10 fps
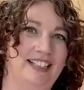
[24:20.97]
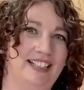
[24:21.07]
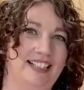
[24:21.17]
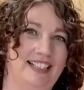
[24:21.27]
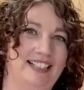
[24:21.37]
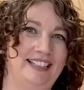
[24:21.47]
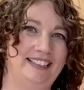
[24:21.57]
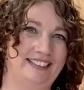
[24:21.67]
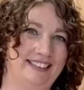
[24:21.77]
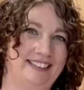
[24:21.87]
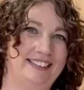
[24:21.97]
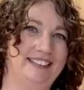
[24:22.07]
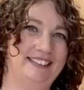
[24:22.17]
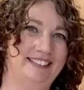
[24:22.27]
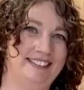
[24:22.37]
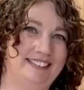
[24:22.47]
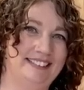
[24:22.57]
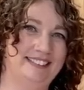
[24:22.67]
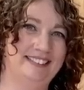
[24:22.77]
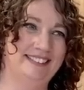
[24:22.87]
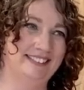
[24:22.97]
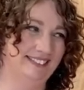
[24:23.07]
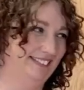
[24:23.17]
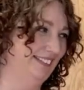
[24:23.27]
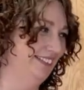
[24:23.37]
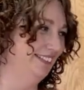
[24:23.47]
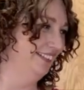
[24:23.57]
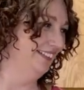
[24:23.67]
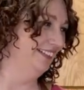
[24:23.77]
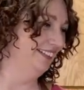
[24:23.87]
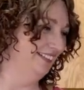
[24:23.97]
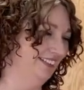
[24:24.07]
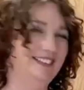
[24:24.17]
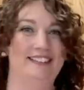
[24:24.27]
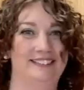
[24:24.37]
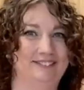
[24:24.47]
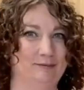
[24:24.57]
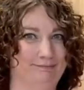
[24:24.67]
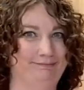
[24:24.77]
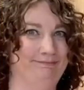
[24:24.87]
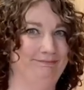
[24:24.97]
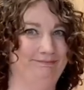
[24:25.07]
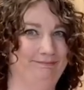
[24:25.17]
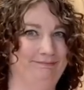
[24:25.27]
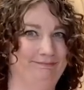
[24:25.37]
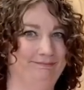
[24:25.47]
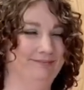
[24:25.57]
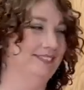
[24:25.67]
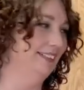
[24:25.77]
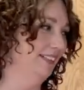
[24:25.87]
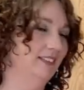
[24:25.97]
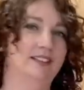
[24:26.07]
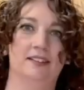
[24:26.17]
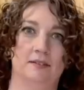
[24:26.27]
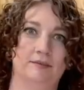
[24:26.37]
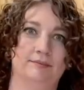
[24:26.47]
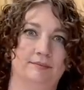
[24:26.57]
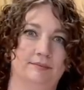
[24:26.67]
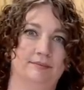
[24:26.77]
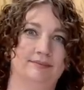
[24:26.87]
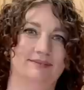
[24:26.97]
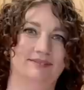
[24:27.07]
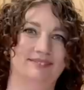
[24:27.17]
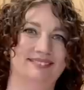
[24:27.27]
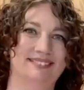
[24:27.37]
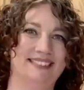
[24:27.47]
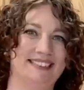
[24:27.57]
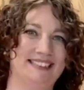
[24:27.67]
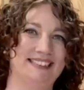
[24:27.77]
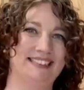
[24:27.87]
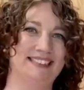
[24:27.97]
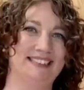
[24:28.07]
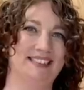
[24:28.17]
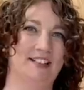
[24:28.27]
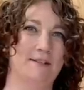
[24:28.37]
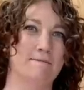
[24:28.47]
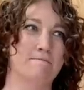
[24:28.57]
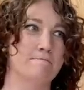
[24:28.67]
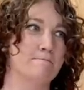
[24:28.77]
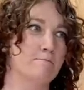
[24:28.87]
This person isn't speaking.